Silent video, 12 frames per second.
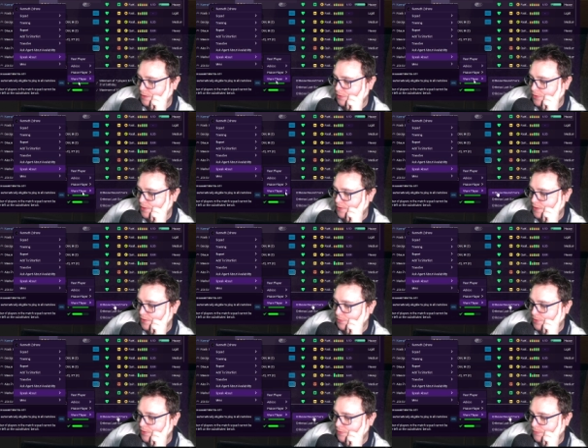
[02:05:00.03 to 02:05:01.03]
Criticize
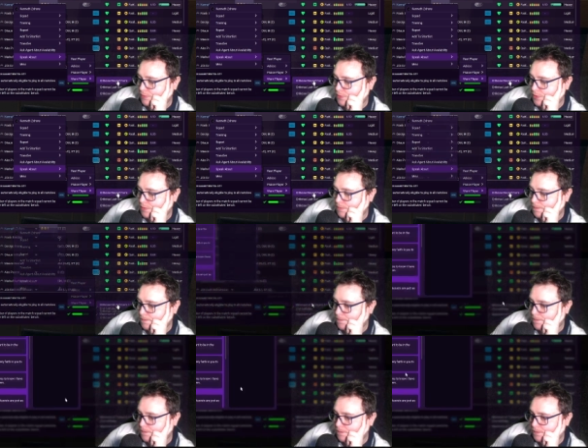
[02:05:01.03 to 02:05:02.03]
recent form.
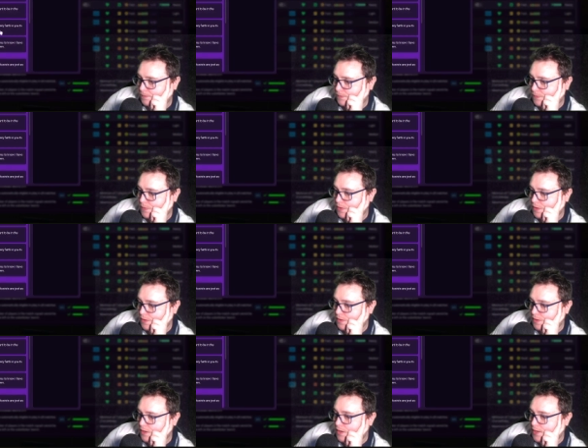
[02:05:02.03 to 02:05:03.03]

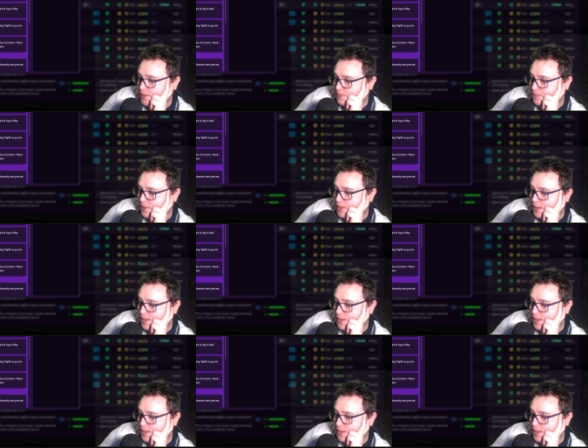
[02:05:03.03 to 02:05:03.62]
You need to be playing at a